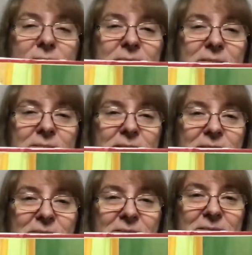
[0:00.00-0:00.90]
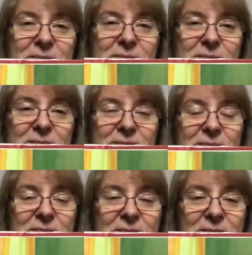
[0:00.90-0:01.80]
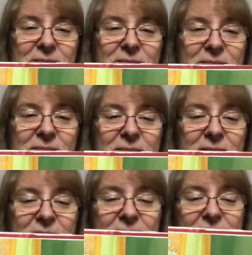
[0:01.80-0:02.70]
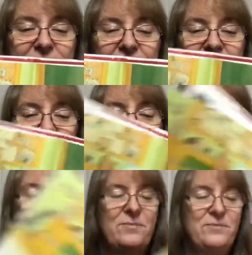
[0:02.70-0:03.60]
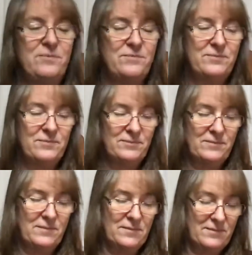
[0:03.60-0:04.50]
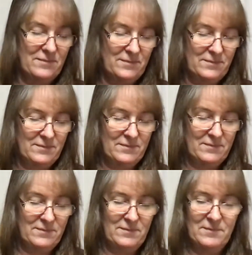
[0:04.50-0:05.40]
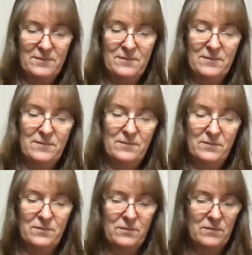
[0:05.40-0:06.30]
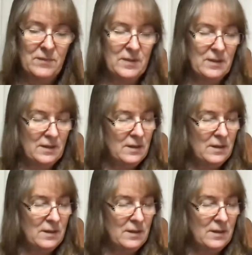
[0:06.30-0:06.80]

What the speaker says: (no one is talking)